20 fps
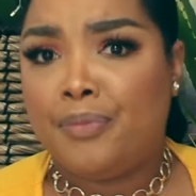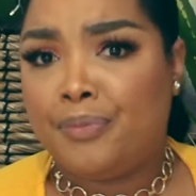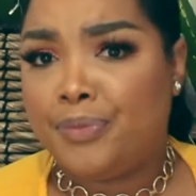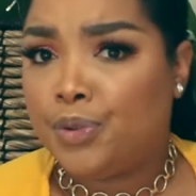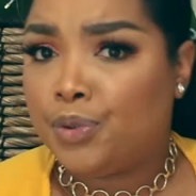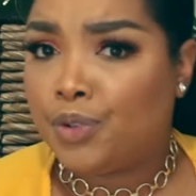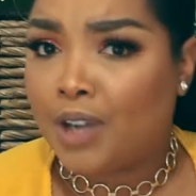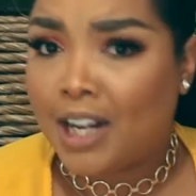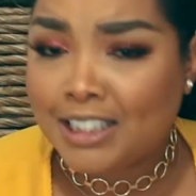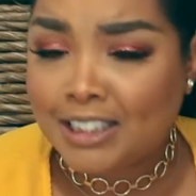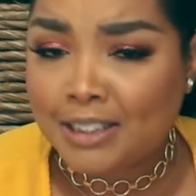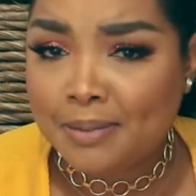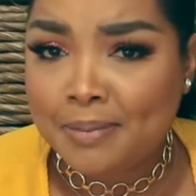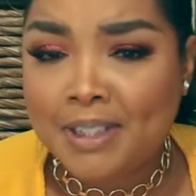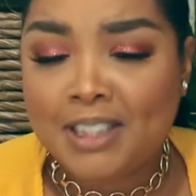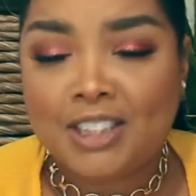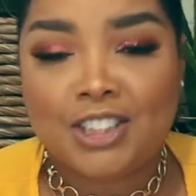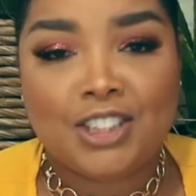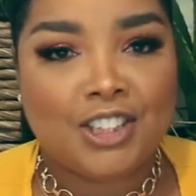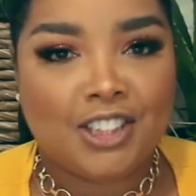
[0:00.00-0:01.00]
Trust
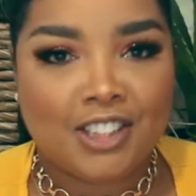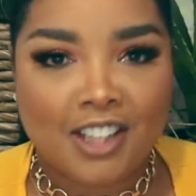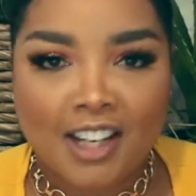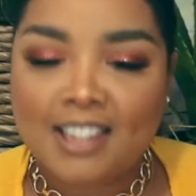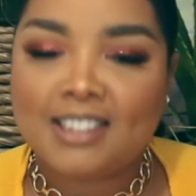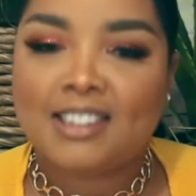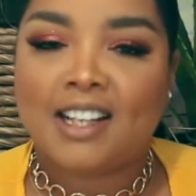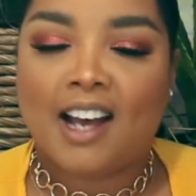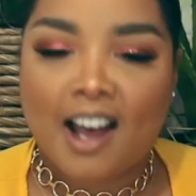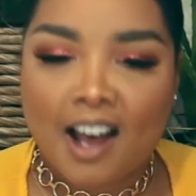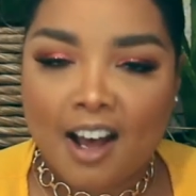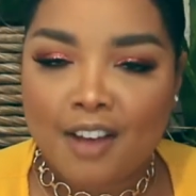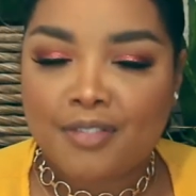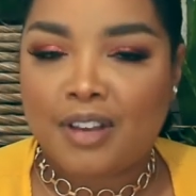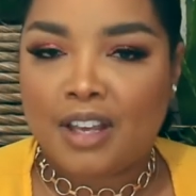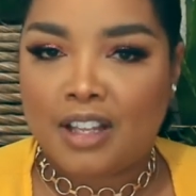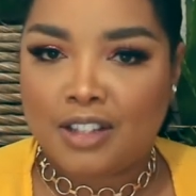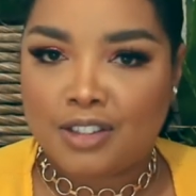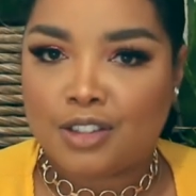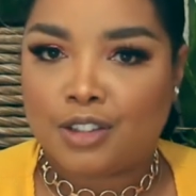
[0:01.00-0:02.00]
me, she does
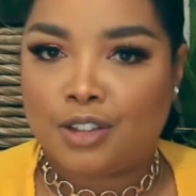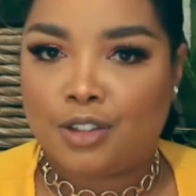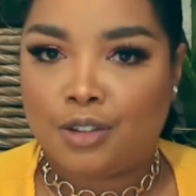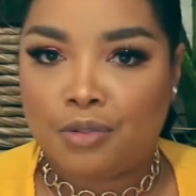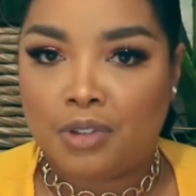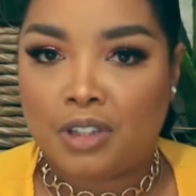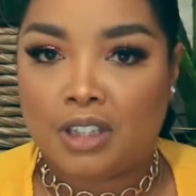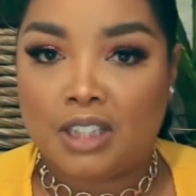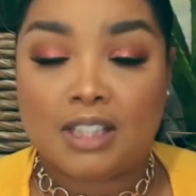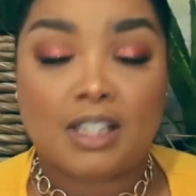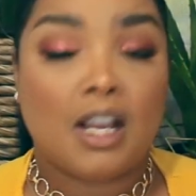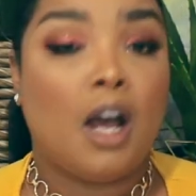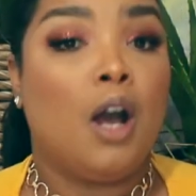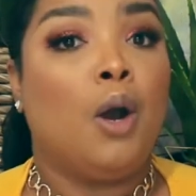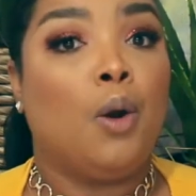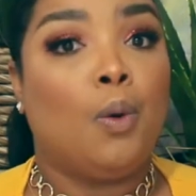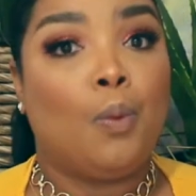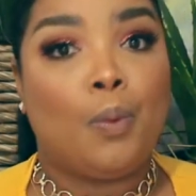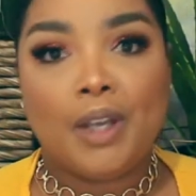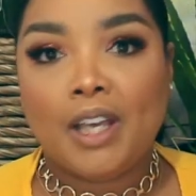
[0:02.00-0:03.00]
have insecurities.
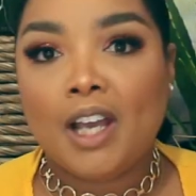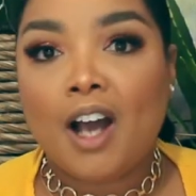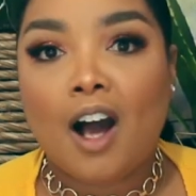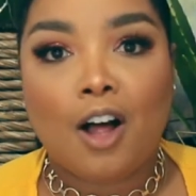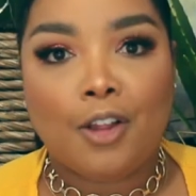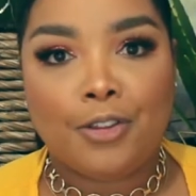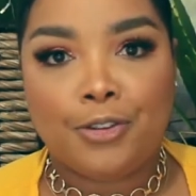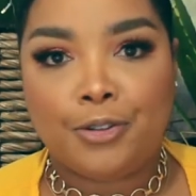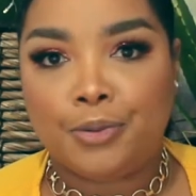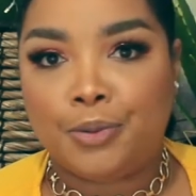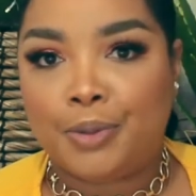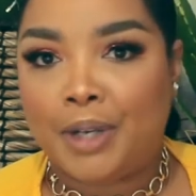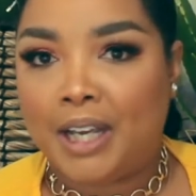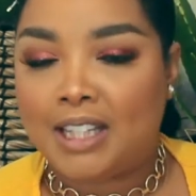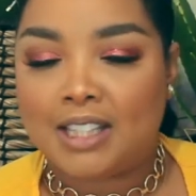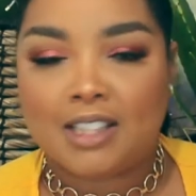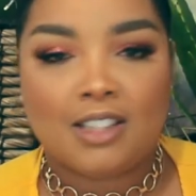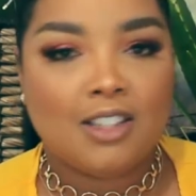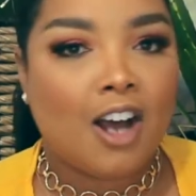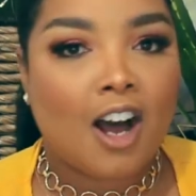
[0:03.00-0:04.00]
We all do.
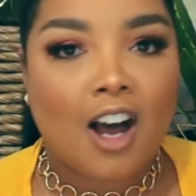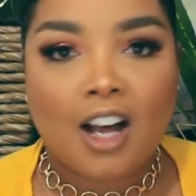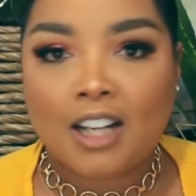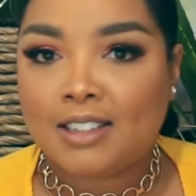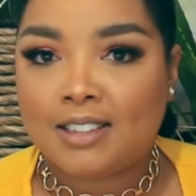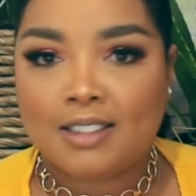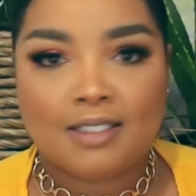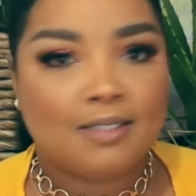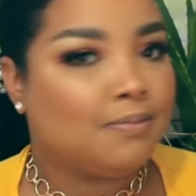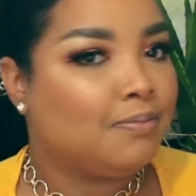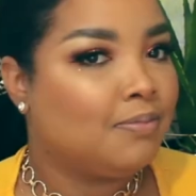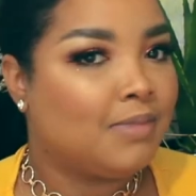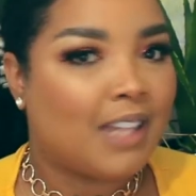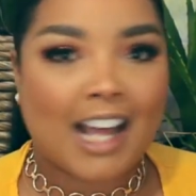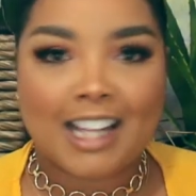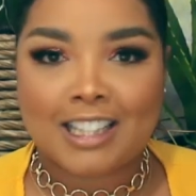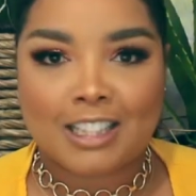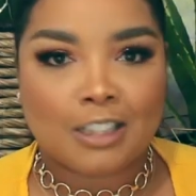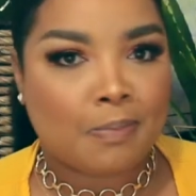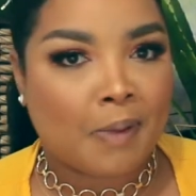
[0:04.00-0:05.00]
It's not
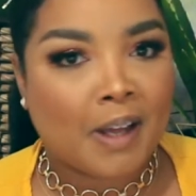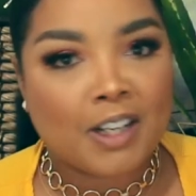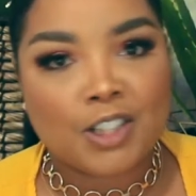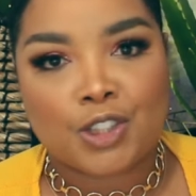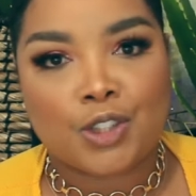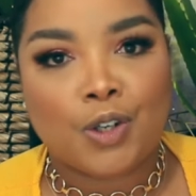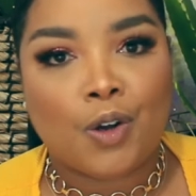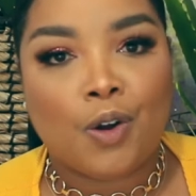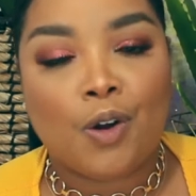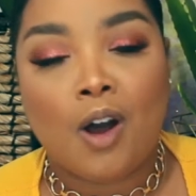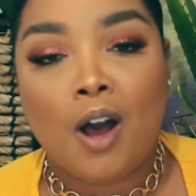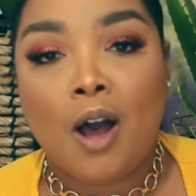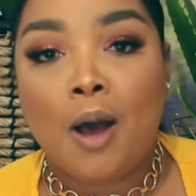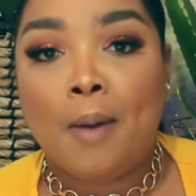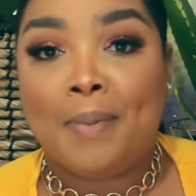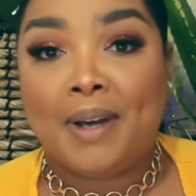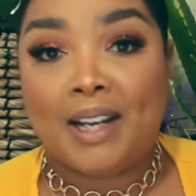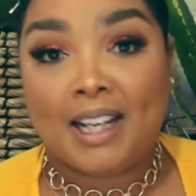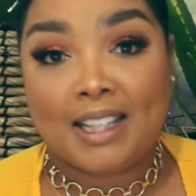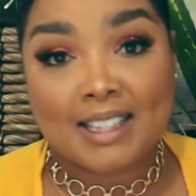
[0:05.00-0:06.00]
that special.
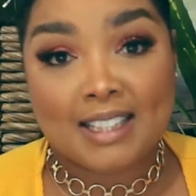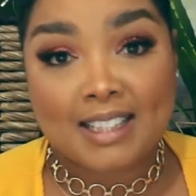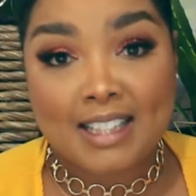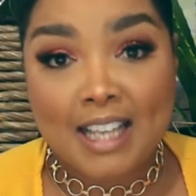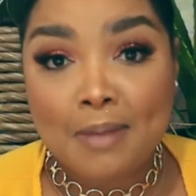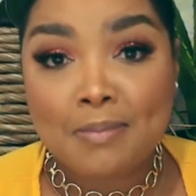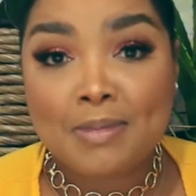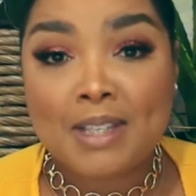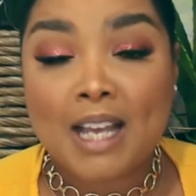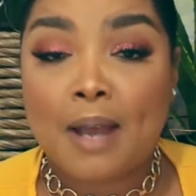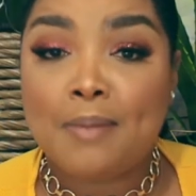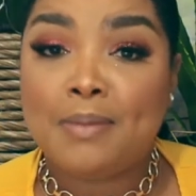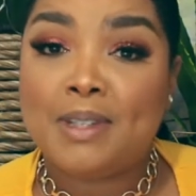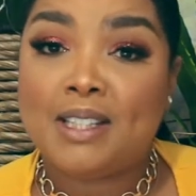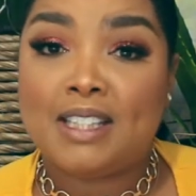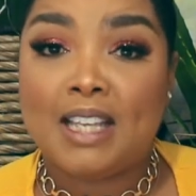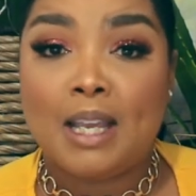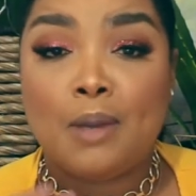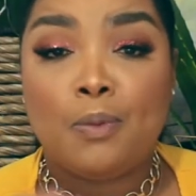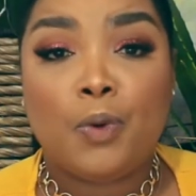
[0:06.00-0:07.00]
But at the same time, the
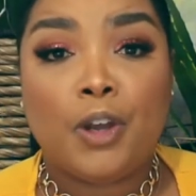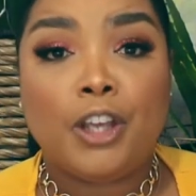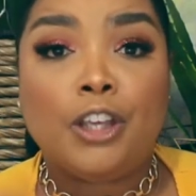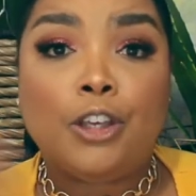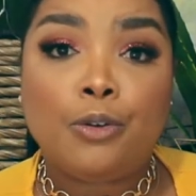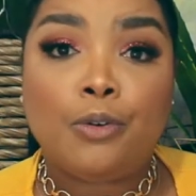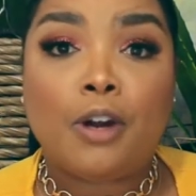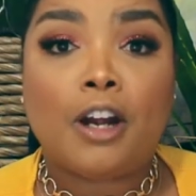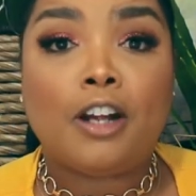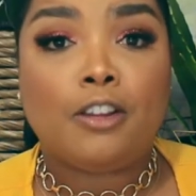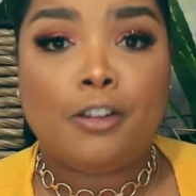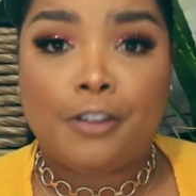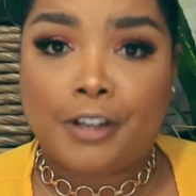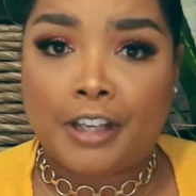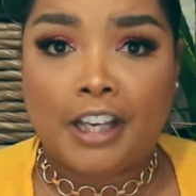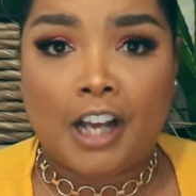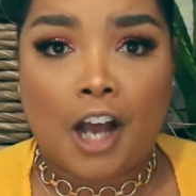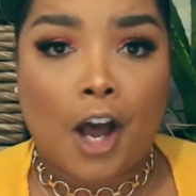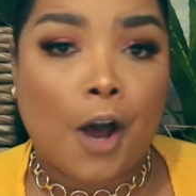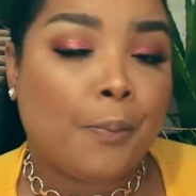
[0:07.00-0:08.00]
same way you are
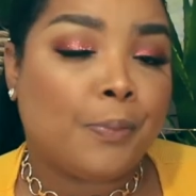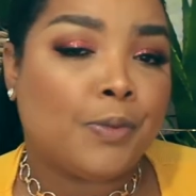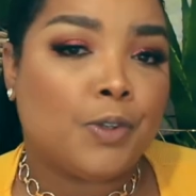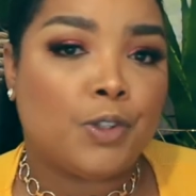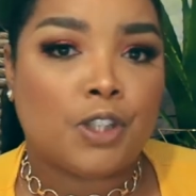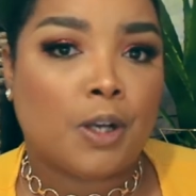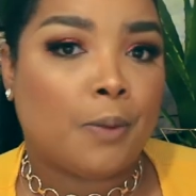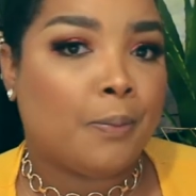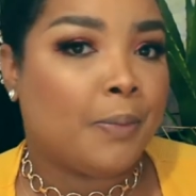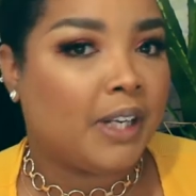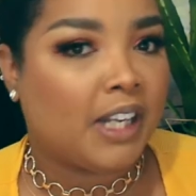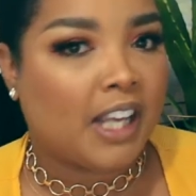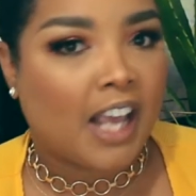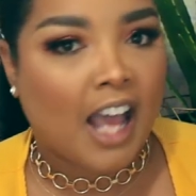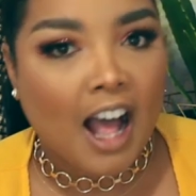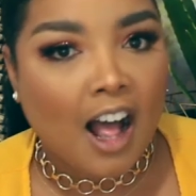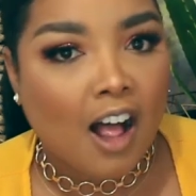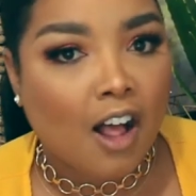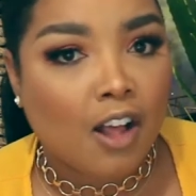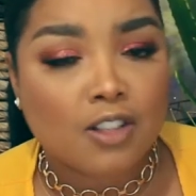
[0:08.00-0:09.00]
looking up to somebody
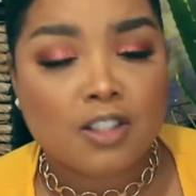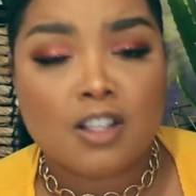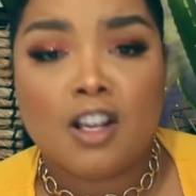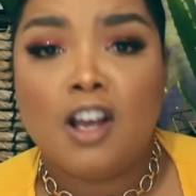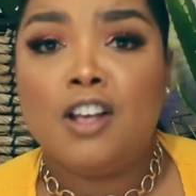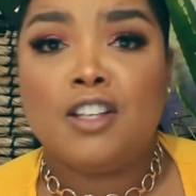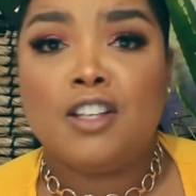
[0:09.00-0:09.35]
else